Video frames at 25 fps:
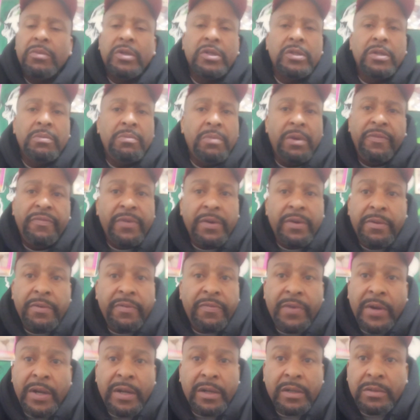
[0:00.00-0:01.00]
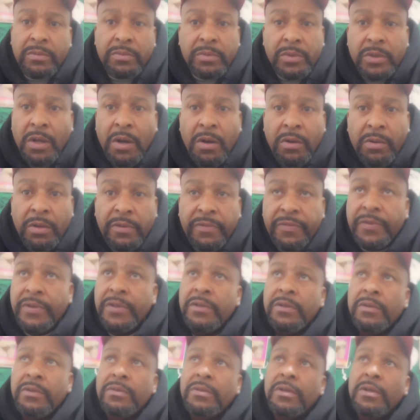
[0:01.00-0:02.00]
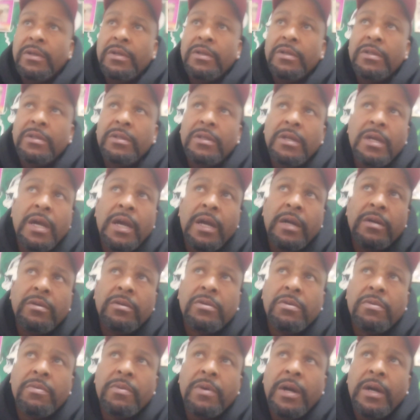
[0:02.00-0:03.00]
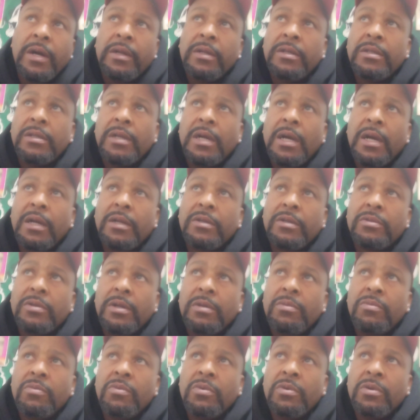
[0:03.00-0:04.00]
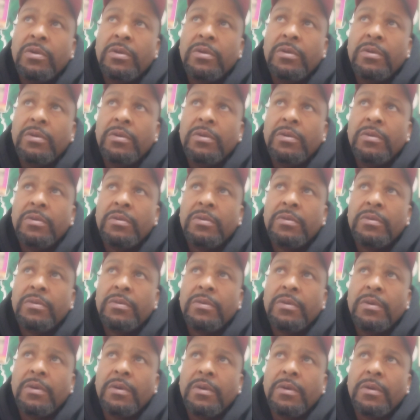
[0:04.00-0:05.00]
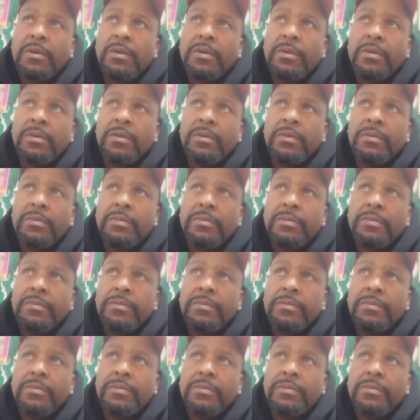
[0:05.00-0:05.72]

But some of my favorite fighters was Holyfield, nigga, Diego Corrales, Andre Ward, uh.